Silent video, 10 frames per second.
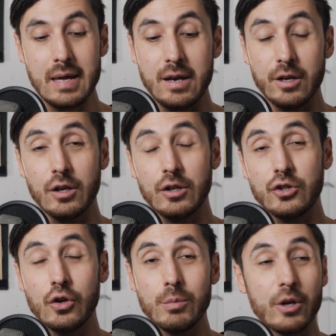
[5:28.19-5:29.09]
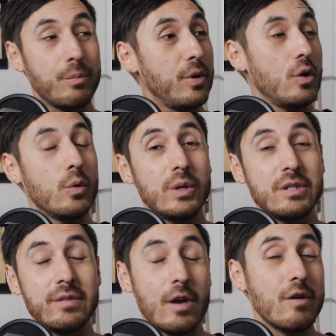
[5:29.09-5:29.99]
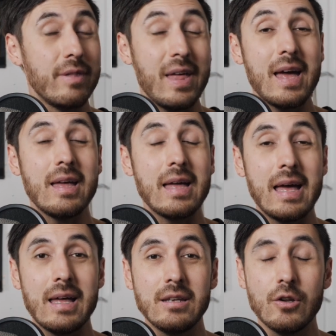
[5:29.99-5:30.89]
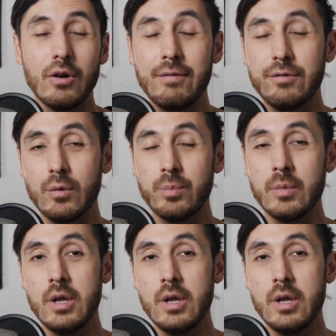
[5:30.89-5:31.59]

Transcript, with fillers: and I can control my computer, which is over there, and not have to,